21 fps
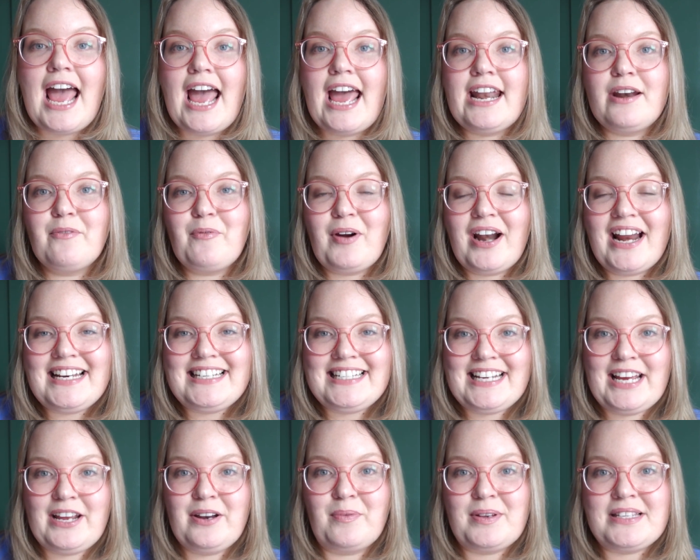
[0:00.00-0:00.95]
And what I
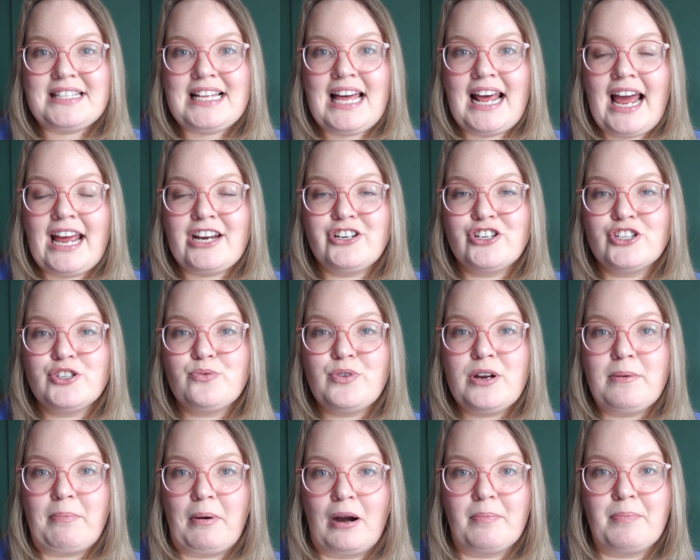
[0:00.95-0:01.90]
did was that I just
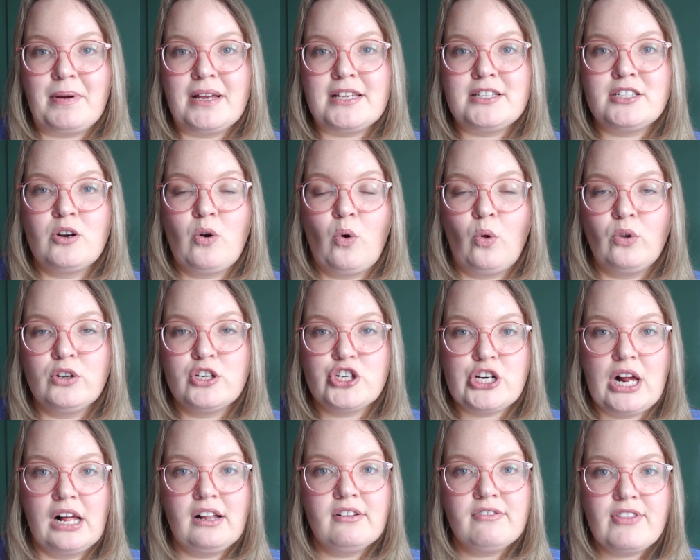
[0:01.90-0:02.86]
repurposed an old
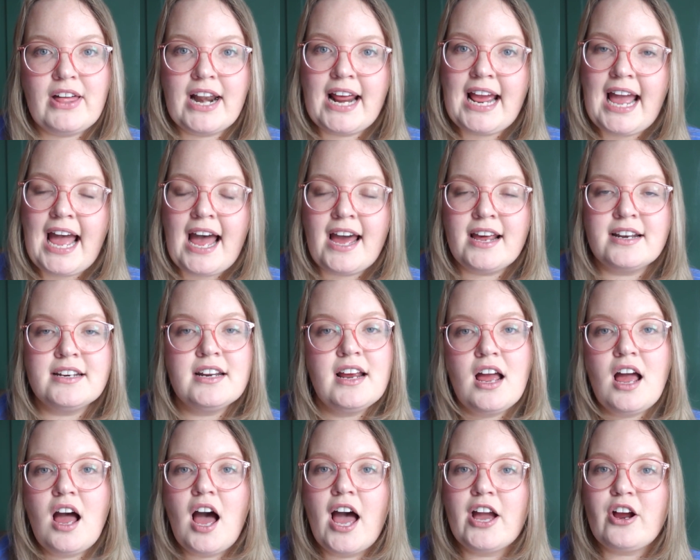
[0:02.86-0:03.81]
shelf that I had.
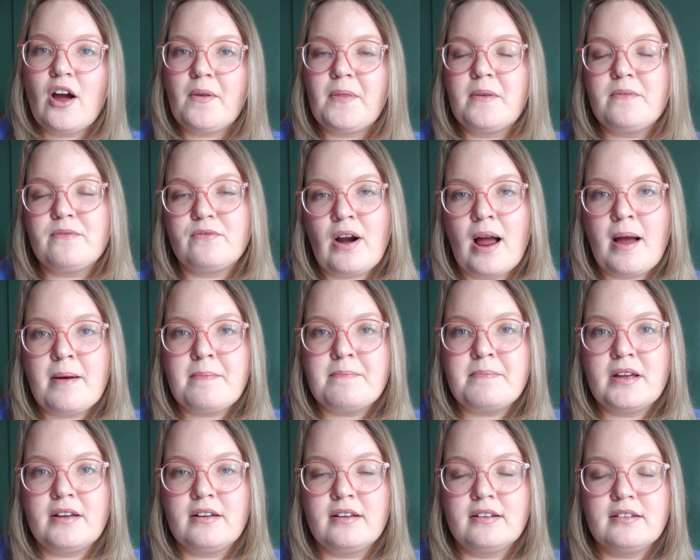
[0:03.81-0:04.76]
I got them
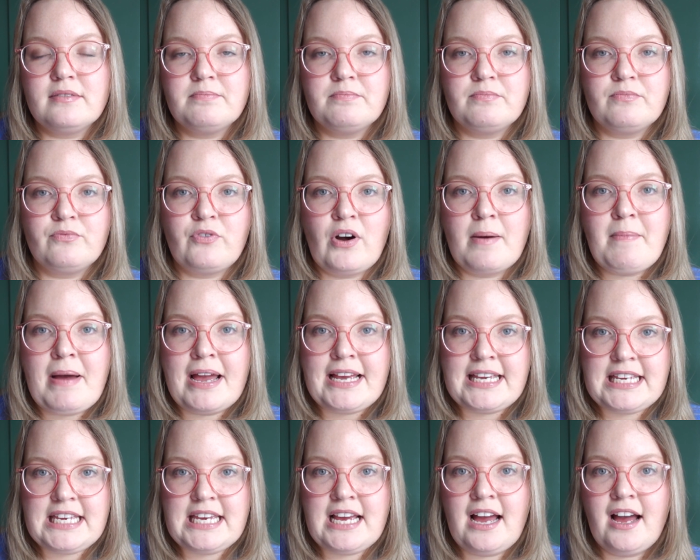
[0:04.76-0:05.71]
from
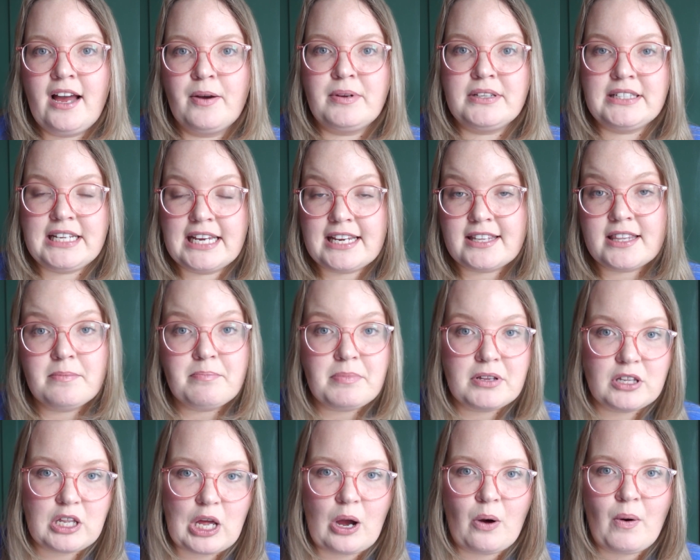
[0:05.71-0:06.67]
IKEA. I will link them
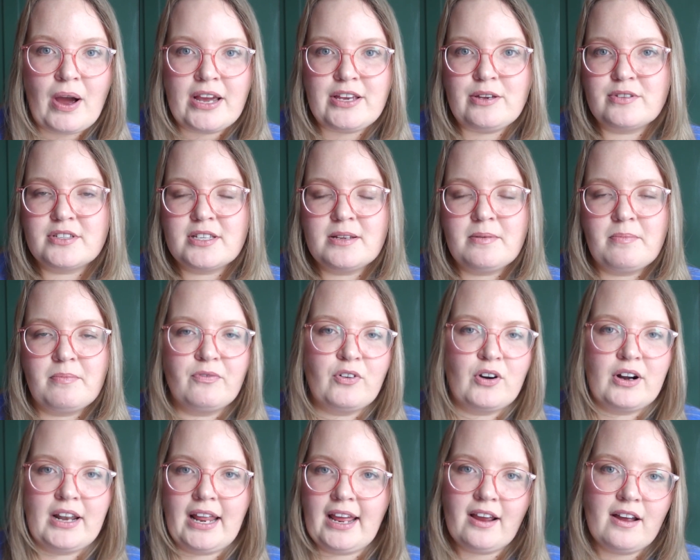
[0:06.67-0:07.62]
below. I use them
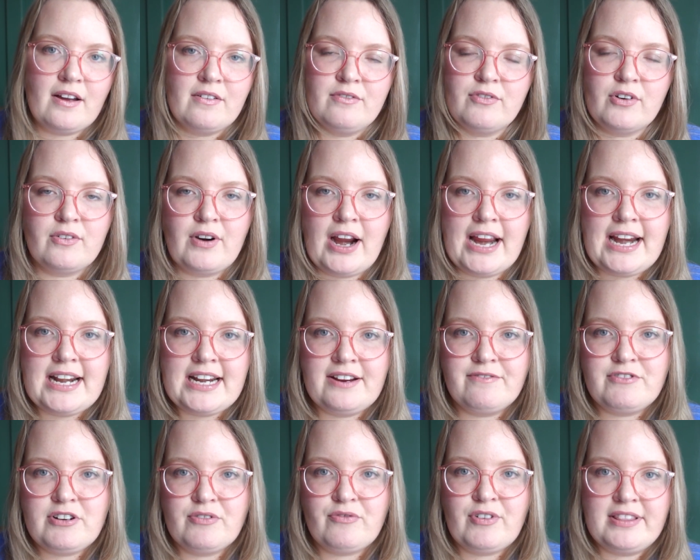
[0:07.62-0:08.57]
for like a variety
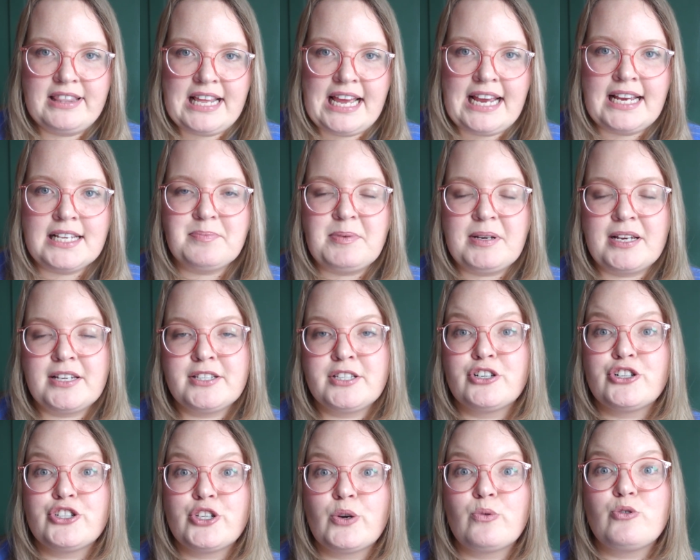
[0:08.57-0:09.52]
of different things because
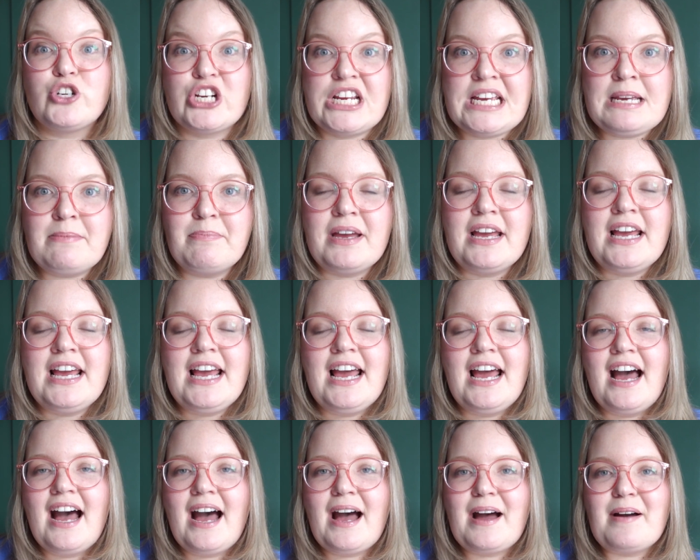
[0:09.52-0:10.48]
they're so cheap,
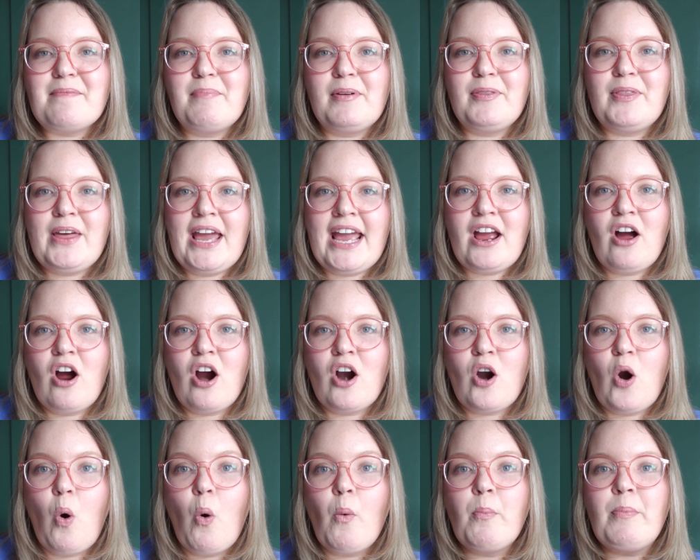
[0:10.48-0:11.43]
but they
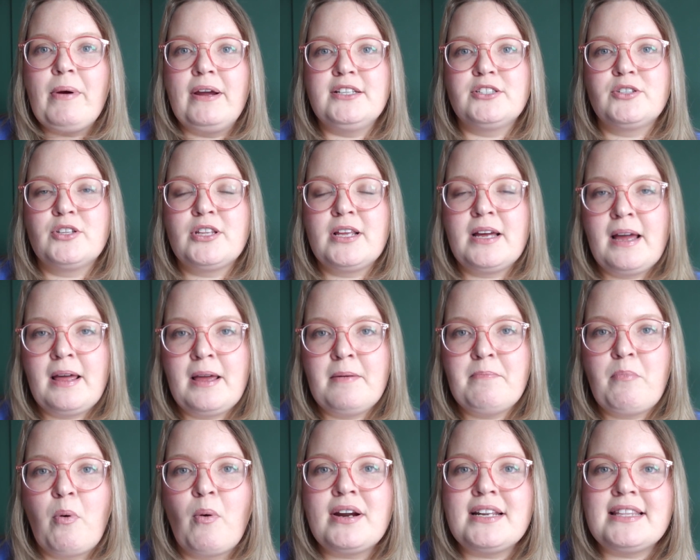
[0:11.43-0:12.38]
are open. So the
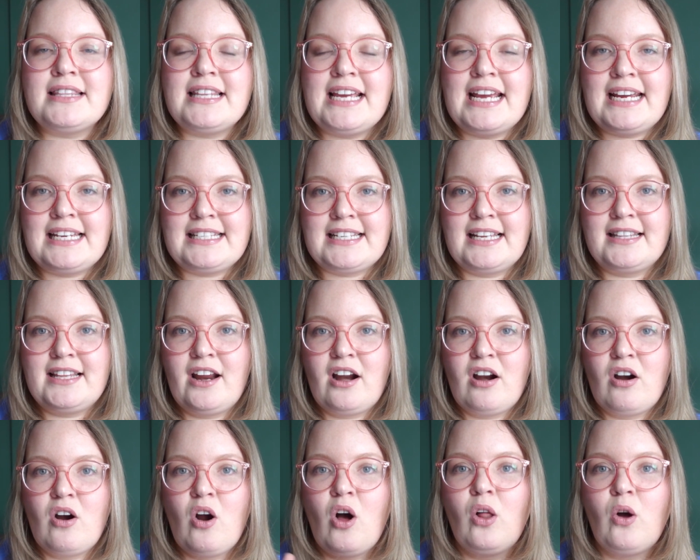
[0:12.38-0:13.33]
important thing is that they
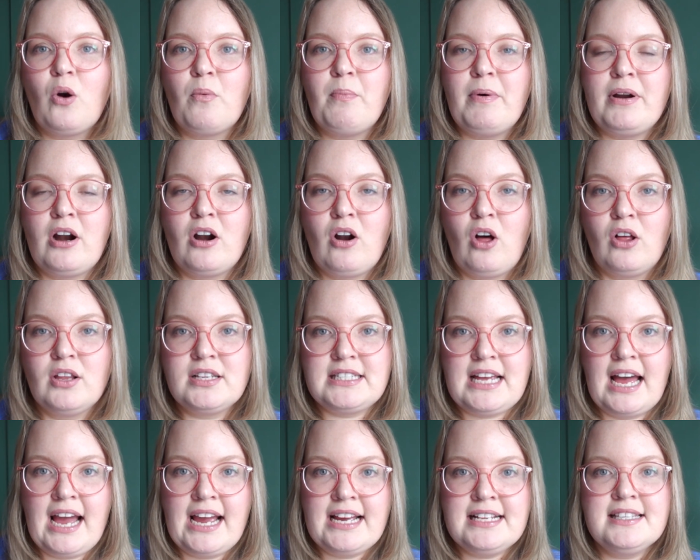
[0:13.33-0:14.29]
are all open on all
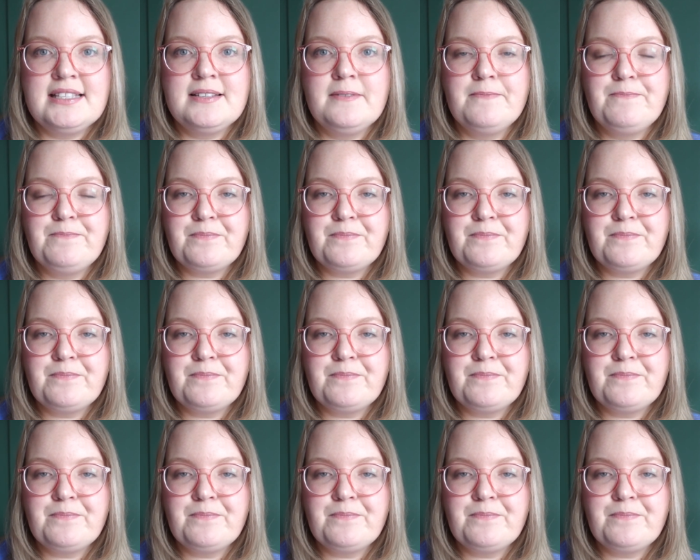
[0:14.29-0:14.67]
sides.